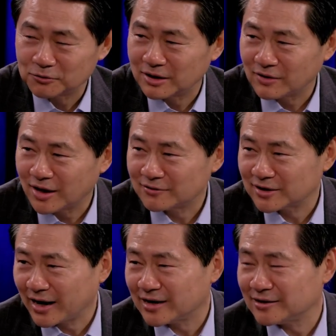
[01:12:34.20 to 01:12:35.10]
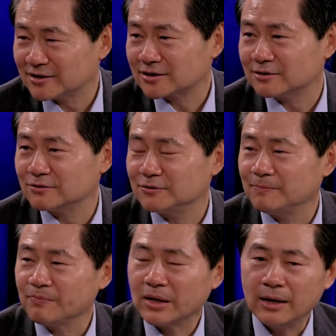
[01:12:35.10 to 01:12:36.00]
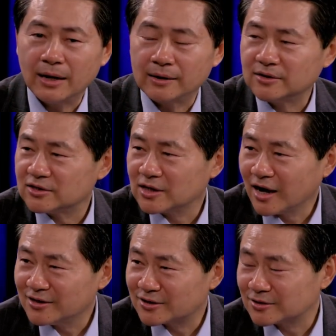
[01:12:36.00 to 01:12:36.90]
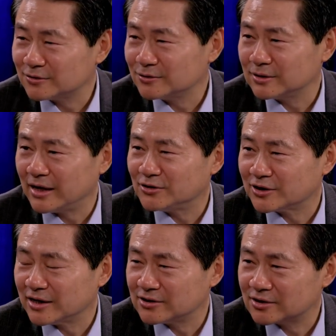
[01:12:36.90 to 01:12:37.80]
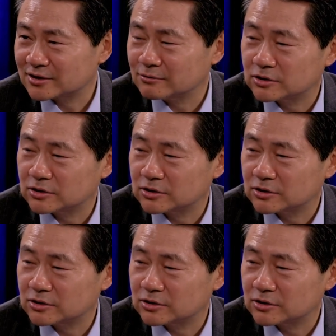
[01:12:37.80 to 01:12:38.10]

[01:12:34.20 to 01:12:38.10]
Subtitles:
we have Harvard Kennedy School, and Design School, Education School.